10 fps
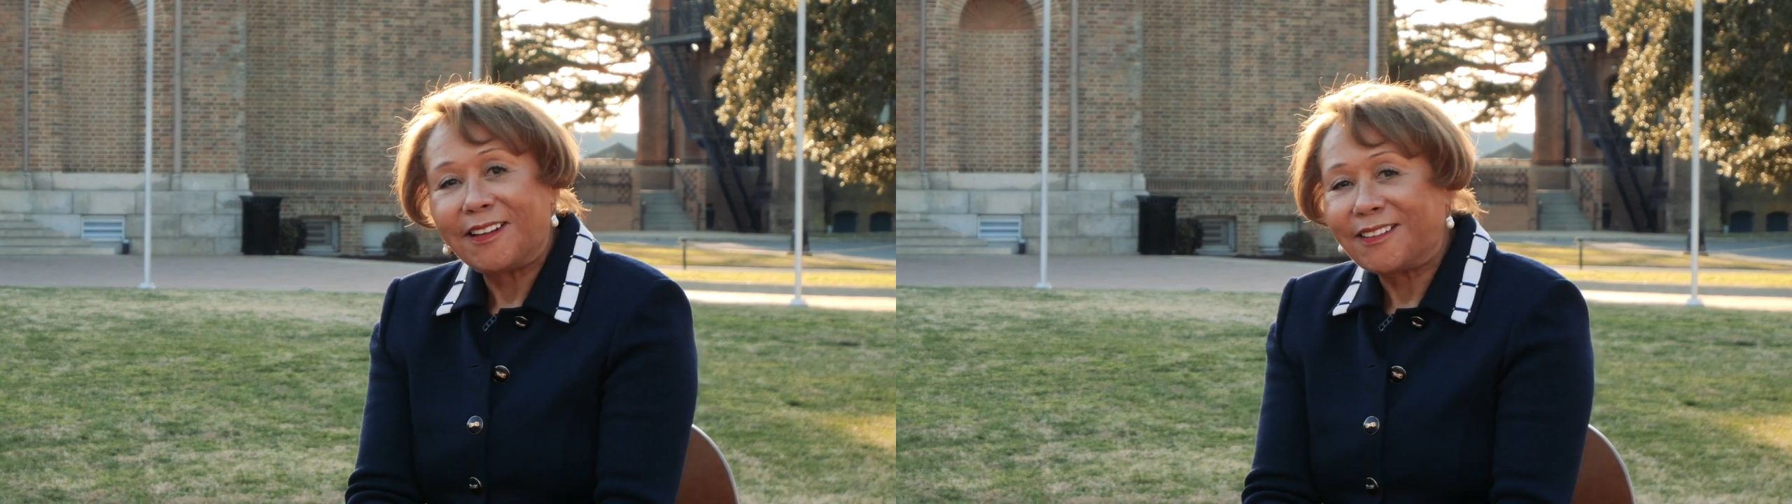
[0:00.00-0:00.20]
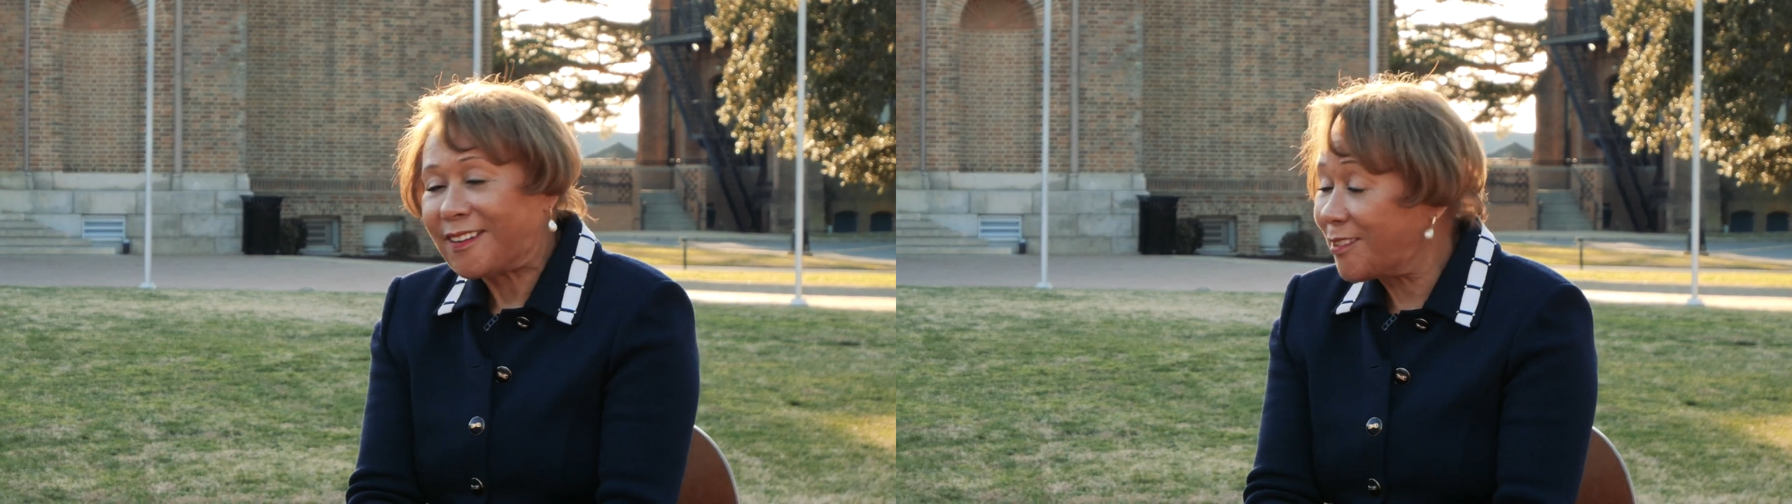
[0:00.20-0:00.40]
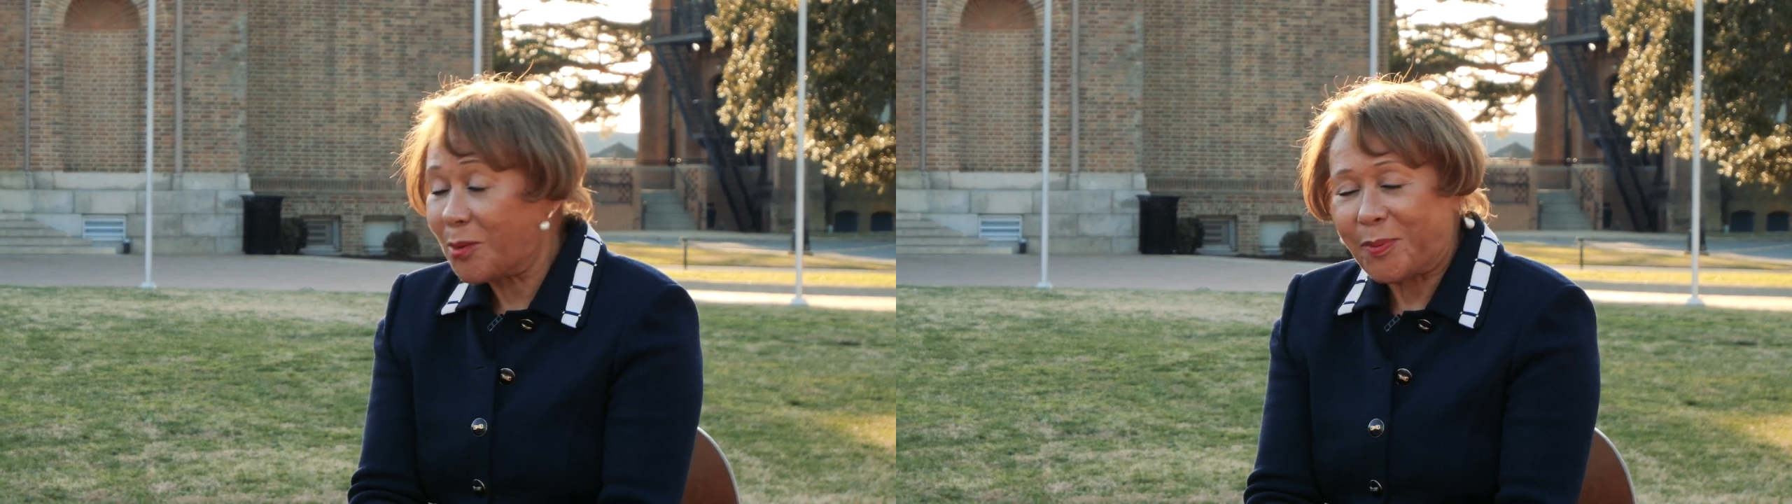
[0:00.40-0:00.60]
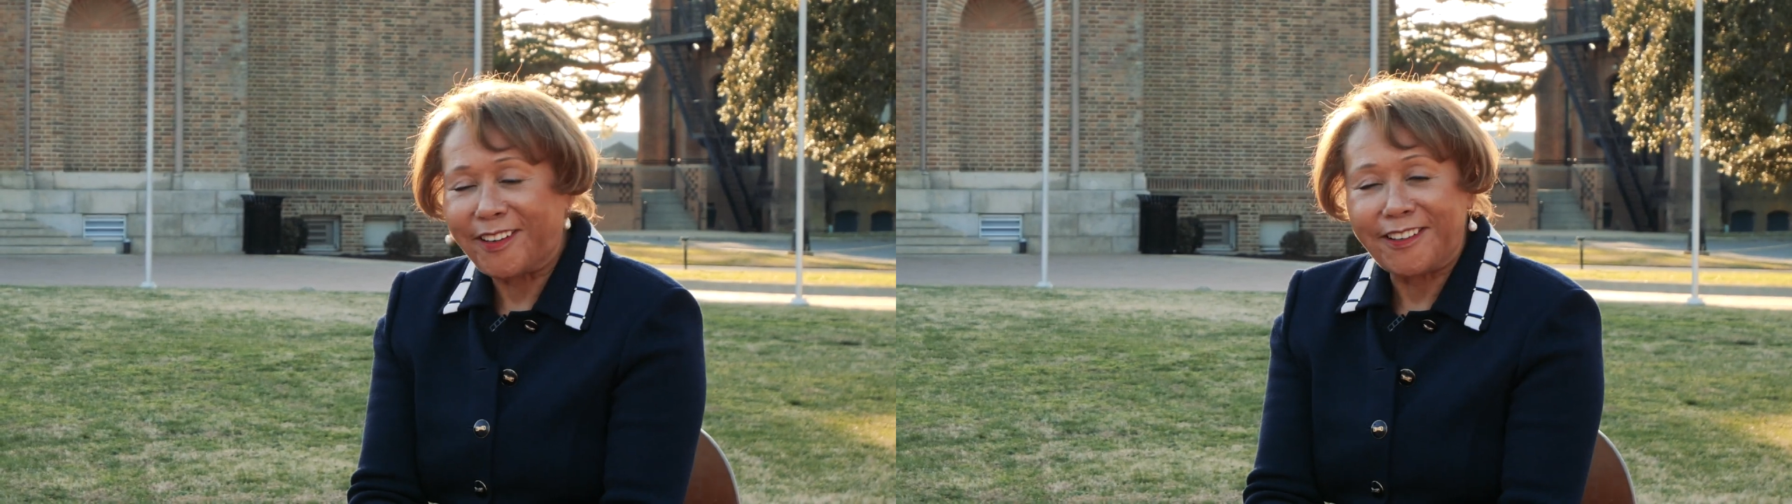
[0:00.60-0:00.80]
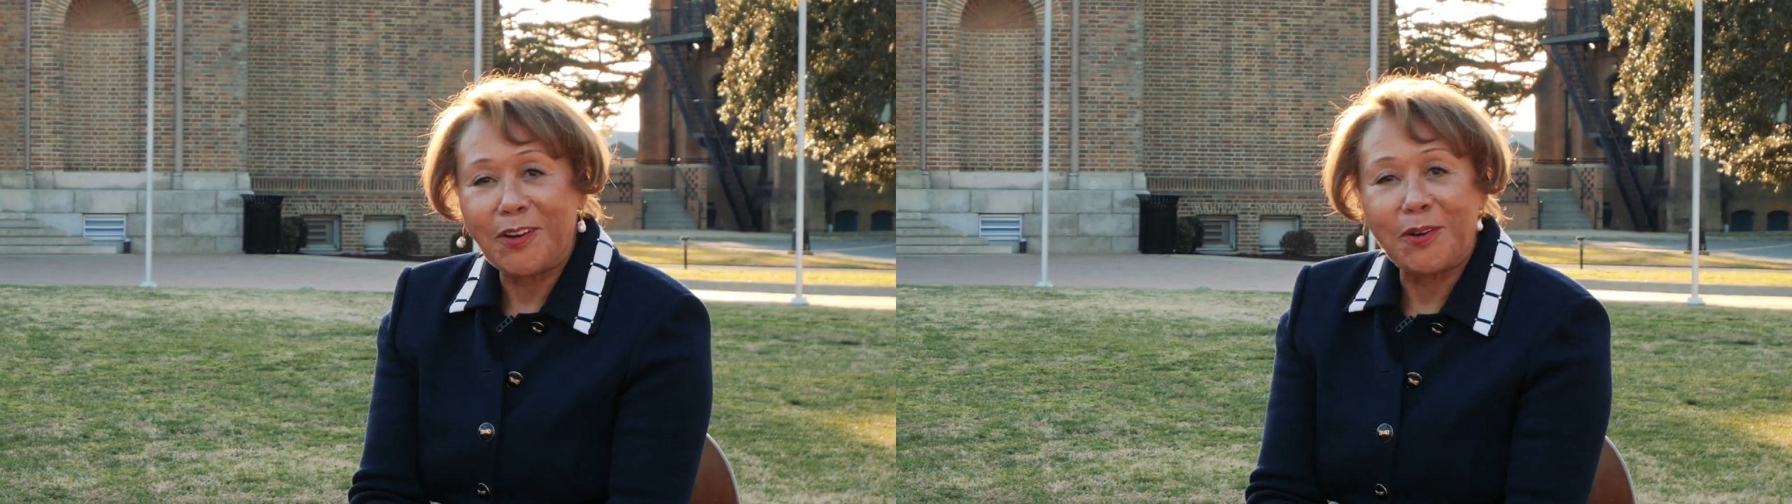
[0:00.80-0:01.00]
that
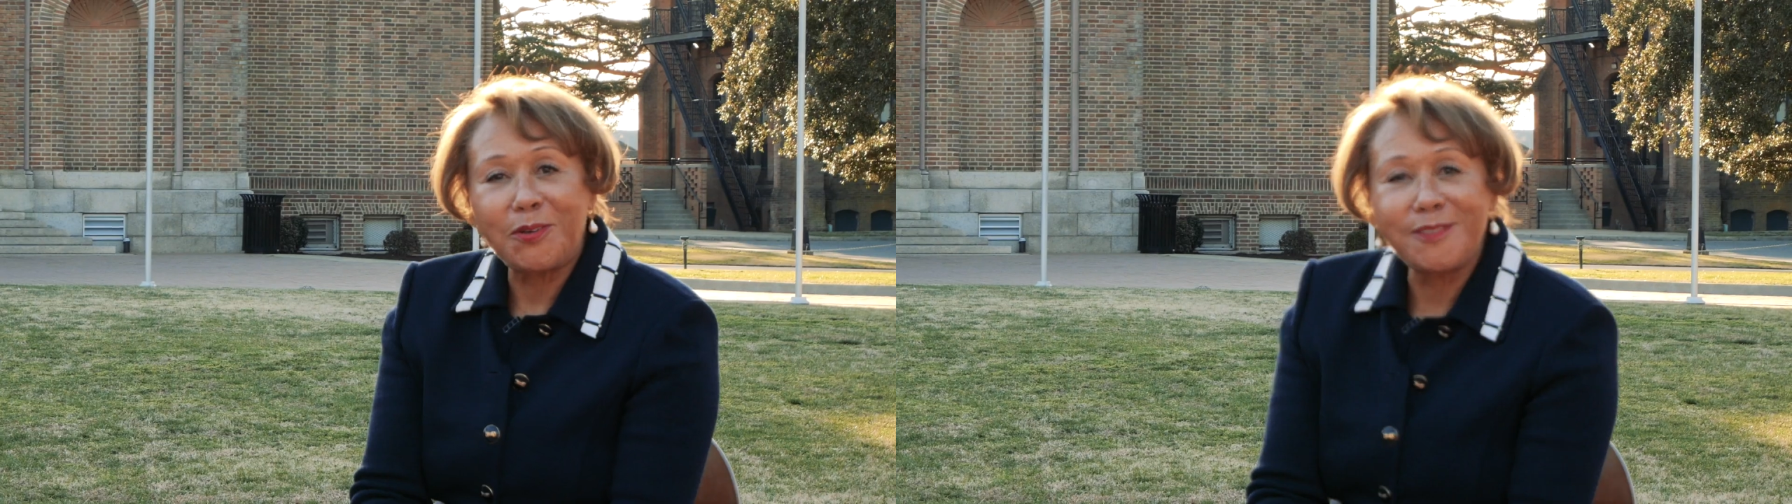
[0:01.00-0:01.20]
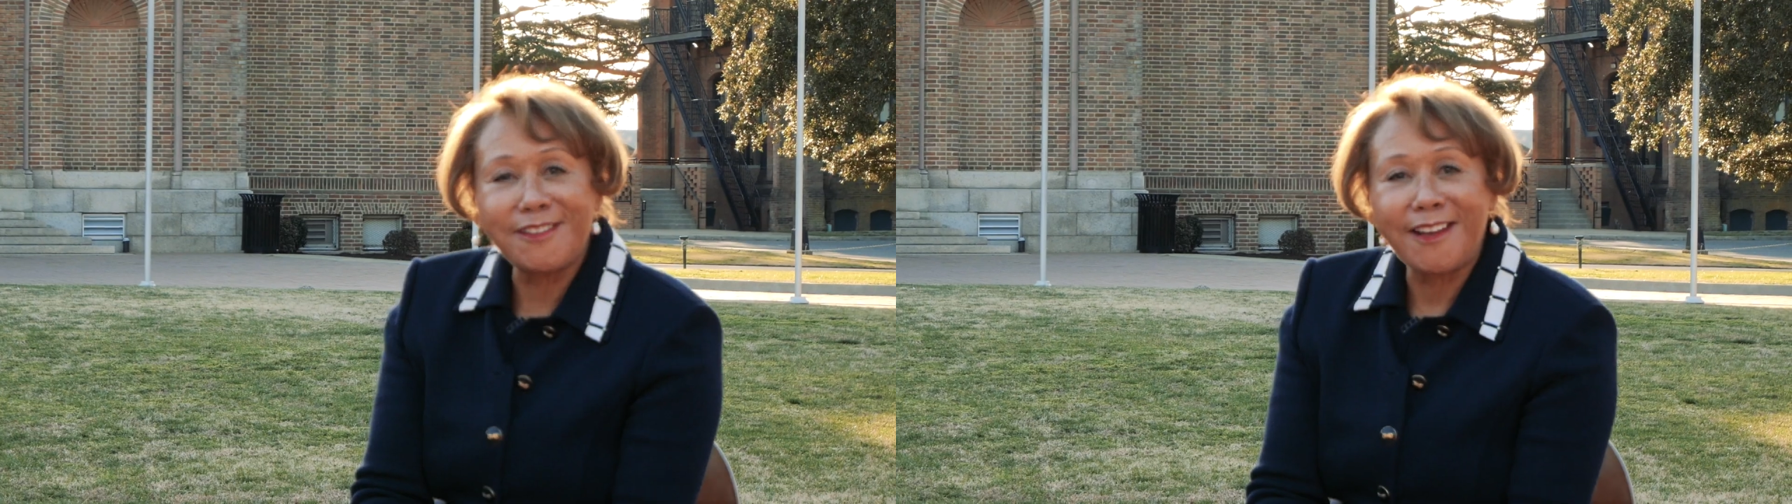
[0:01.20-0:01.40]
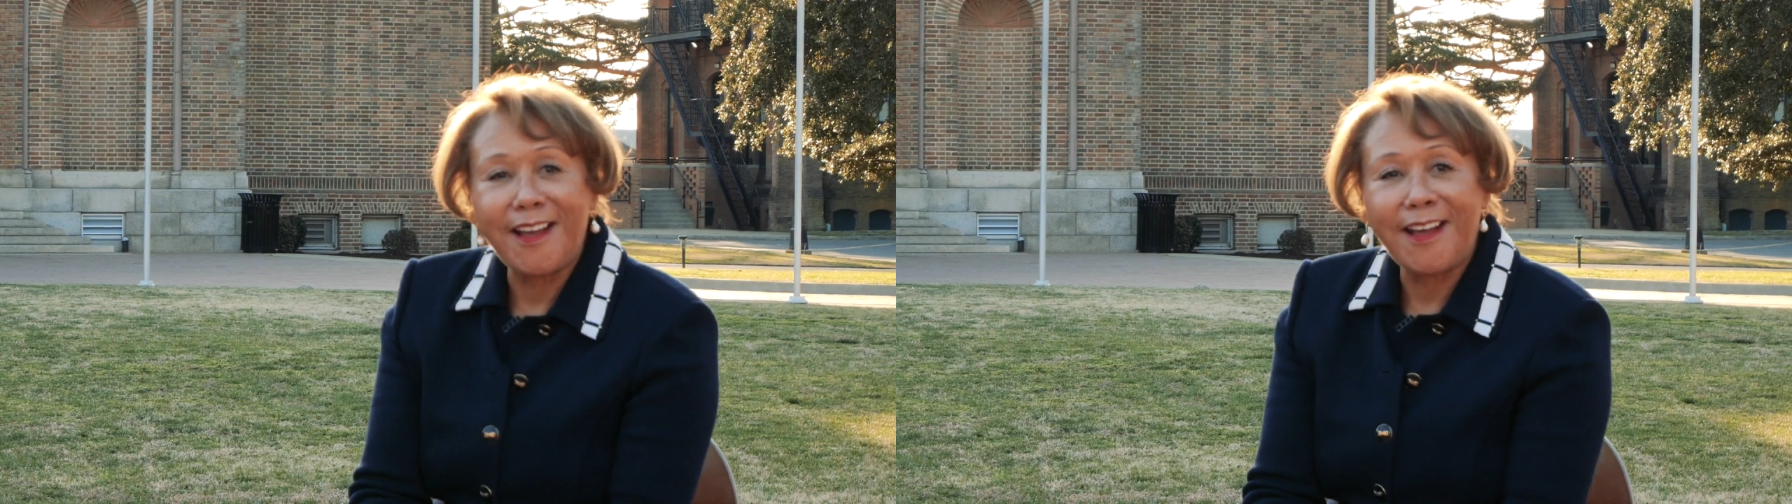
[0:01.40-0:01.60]
nobody knows.